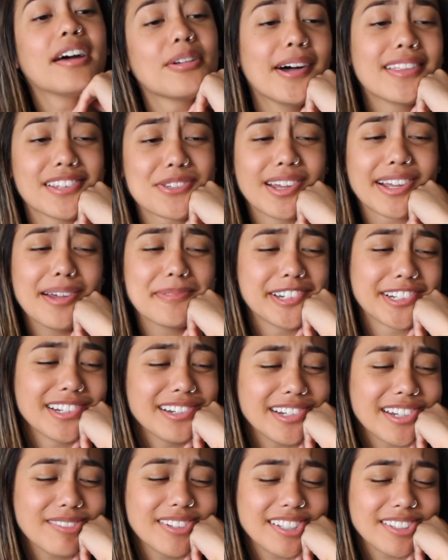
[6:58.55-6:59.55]
want this one over. I
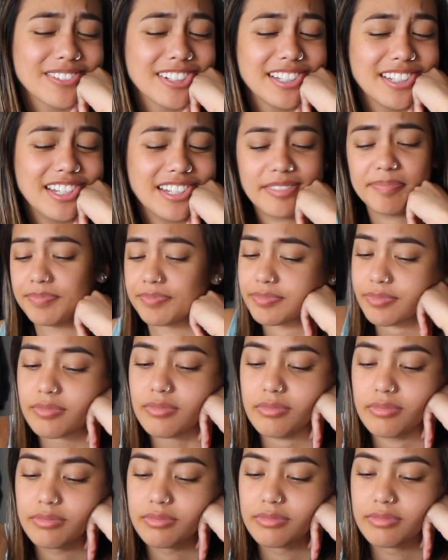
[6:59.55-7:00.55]
want this one.
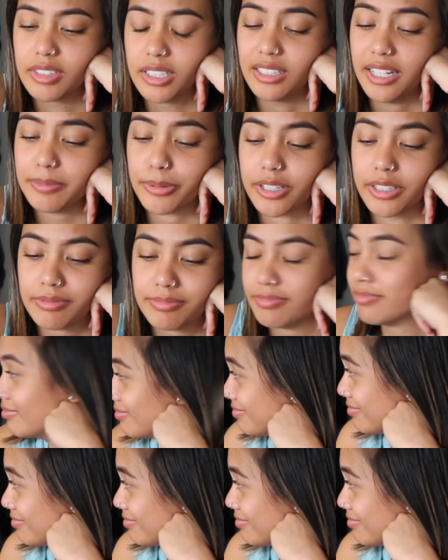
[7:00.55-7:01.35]
That's pretty good.